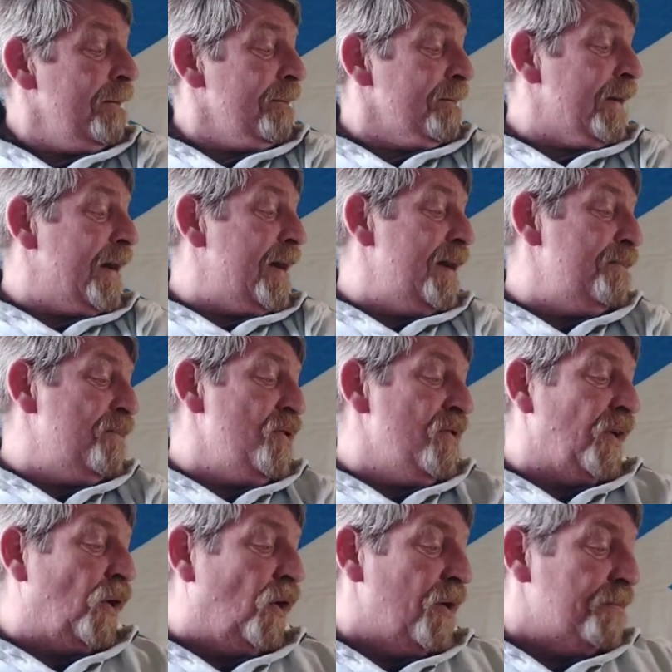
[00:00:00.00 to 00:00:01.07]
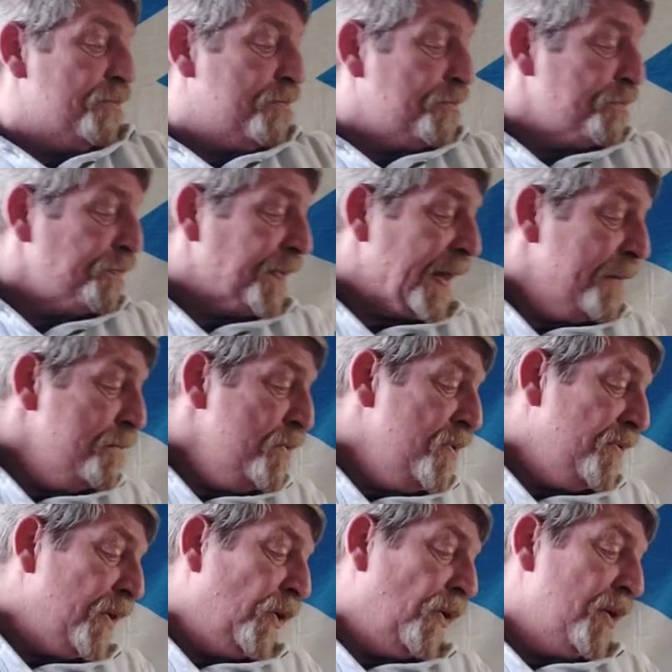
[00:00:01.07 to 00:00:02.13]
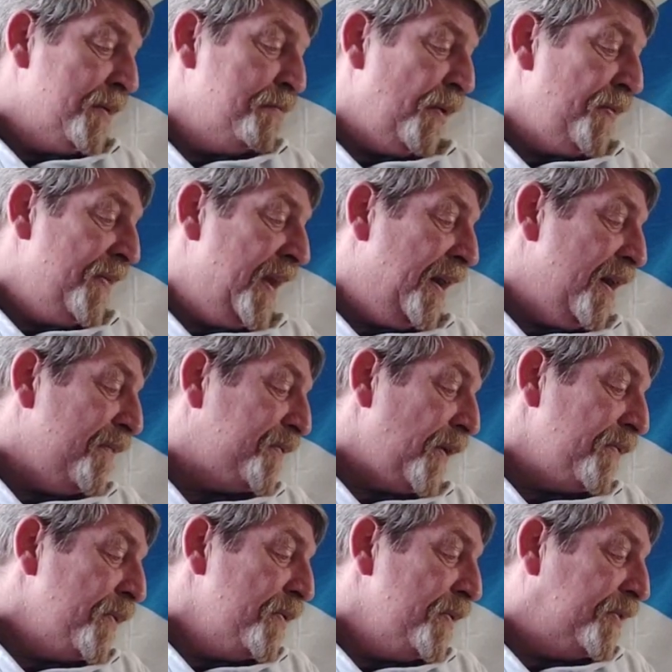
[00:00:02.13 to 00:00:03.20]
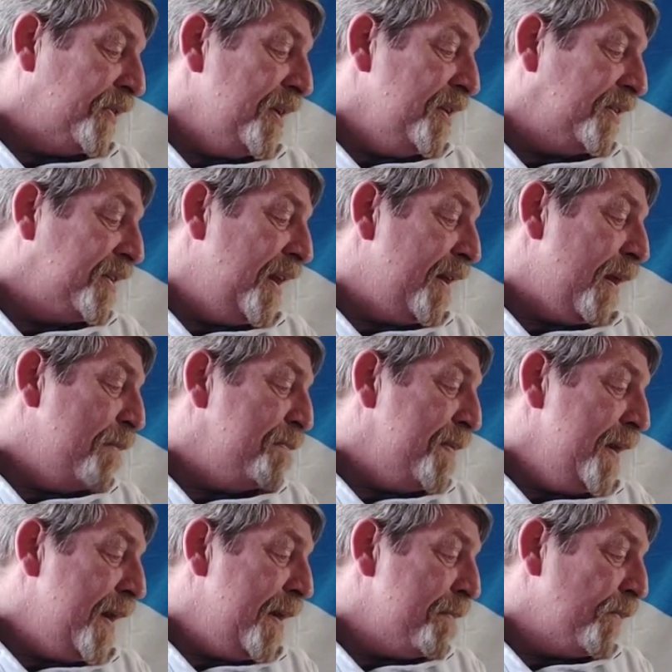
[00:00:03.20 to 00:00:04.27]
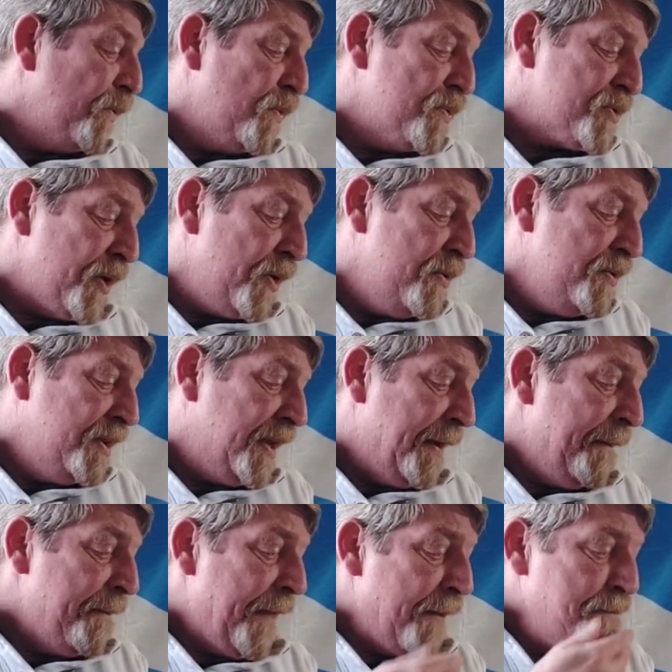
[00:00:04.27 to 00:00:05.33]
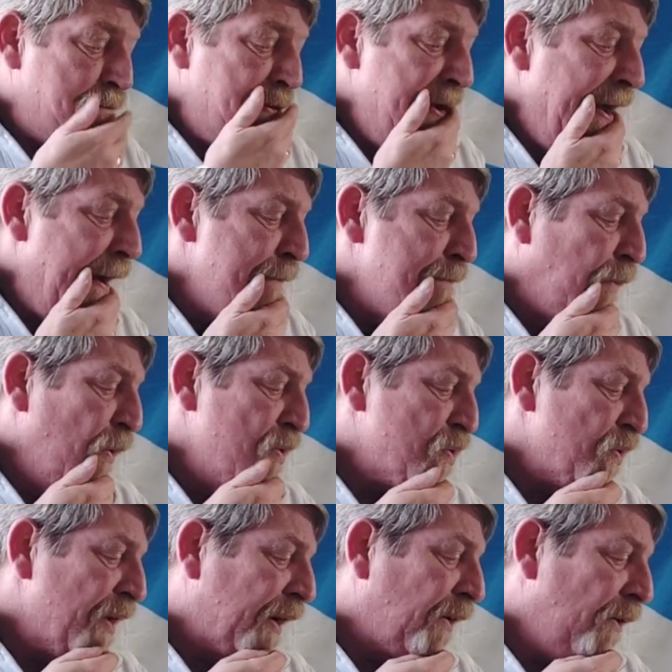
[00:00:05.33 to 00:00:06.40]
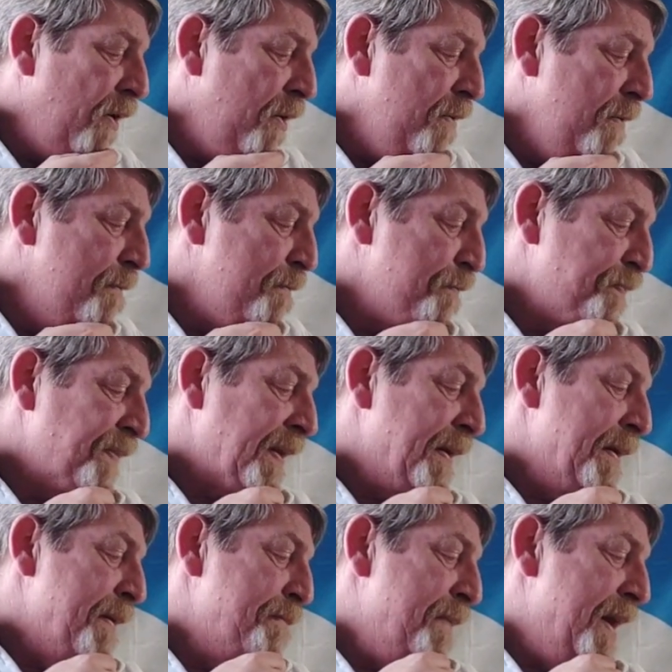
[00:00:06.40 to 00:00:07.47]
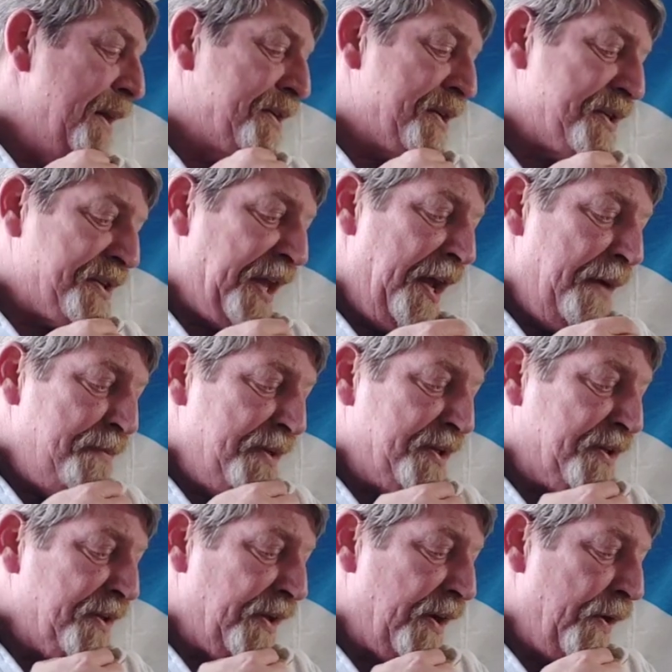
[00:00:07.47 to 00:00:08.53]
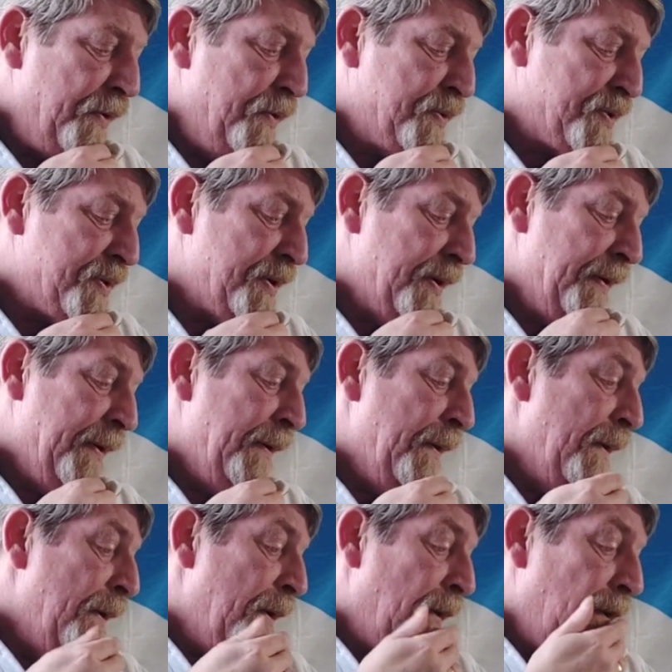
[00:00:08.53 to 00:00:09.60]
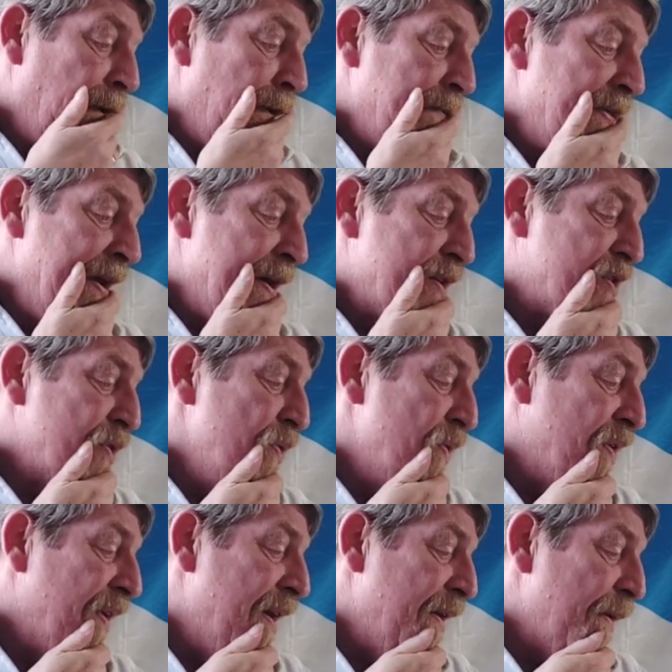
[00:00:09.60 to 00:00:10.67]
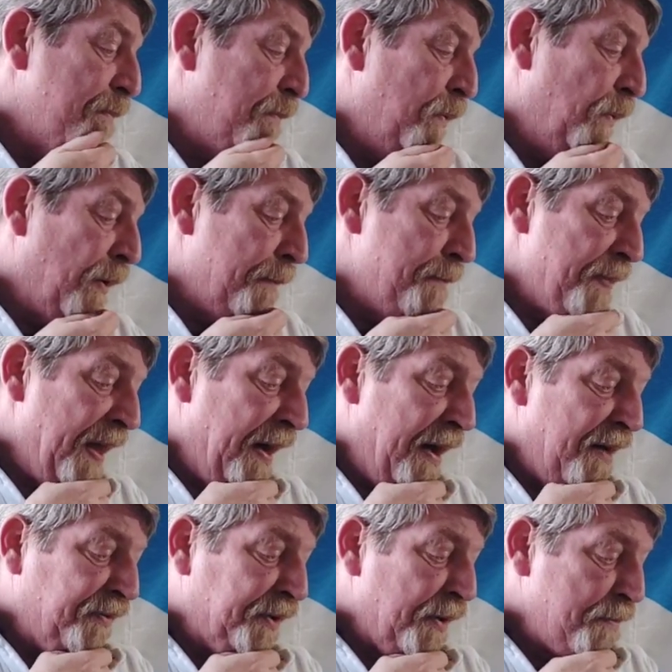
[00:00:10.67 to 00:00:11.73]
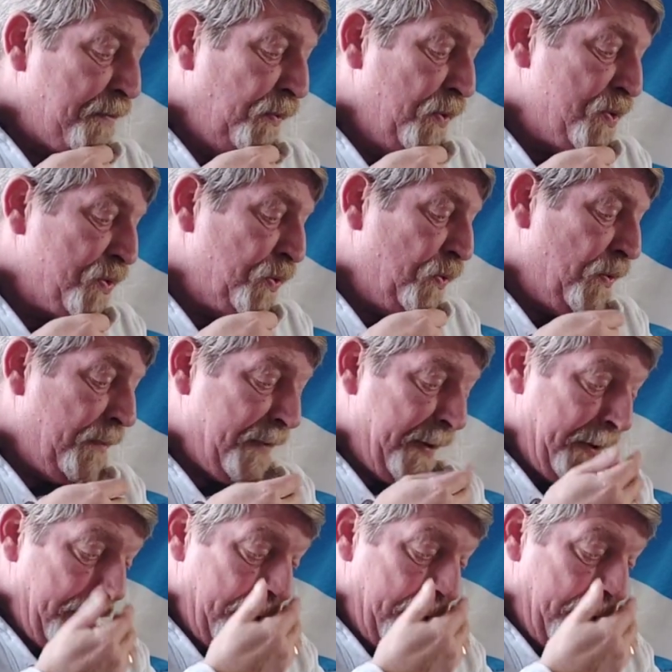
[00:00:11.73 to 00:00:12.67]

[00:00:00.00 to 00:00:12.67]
Right, moving on, Monday afternoon, 3:30 PM rolls round, and PM Bojo the Clown makes a statement to the House on the Sue Gray report after Bojo,